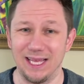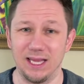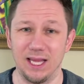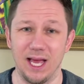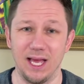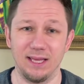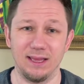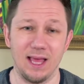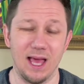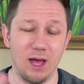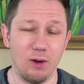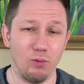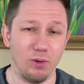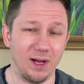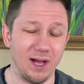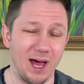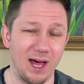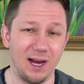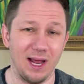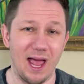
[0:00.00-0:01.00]
like that, we
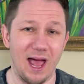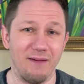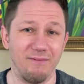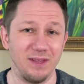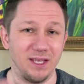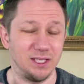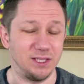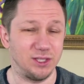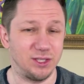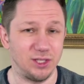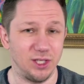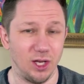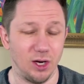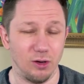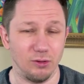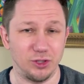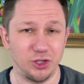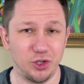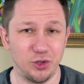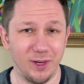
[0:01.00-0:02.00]
kind of have these, you
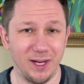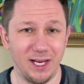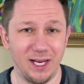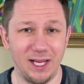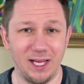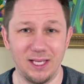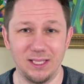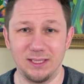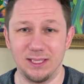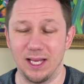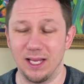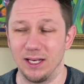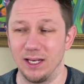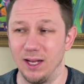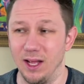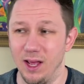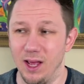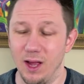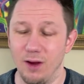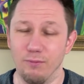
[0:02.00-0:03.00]
know, treaties and
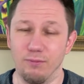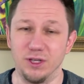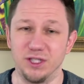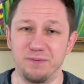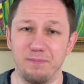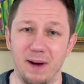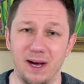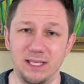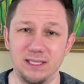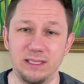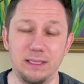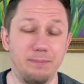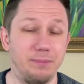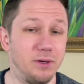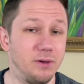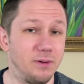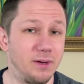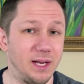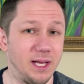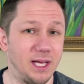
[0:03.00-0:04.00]

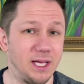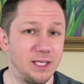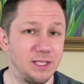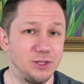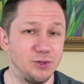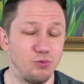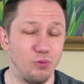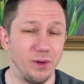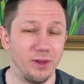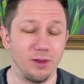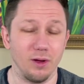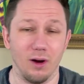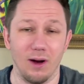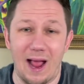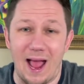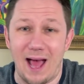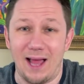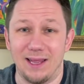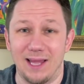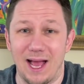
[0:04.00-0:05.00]
responsibilities with our
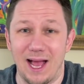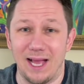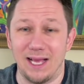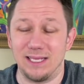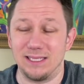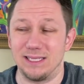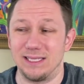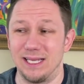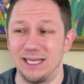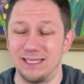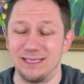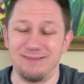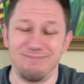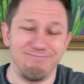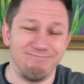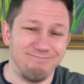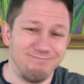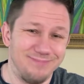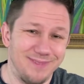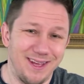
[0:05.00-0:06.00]
allies. And,
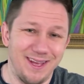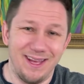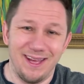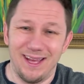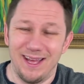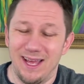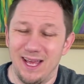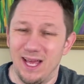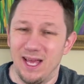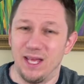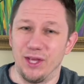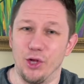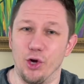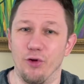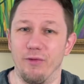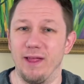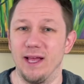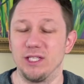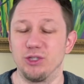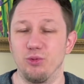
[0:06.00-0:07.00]
you know,
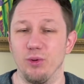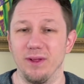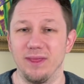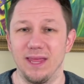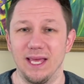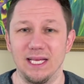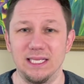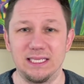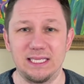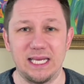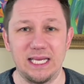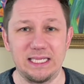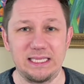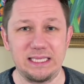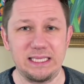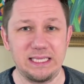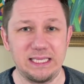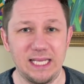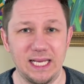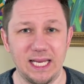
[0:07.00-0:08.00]
that's where things get
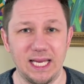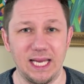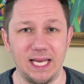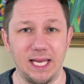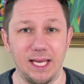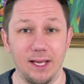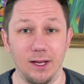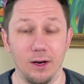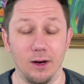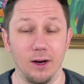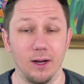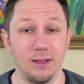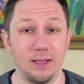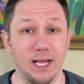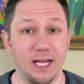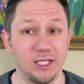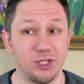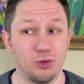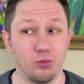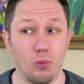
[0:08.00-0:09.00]
sticky here. And
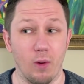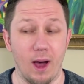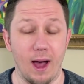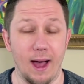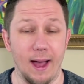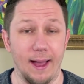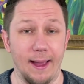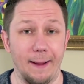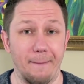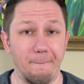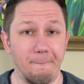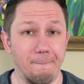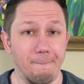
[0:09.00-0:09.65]
that's why.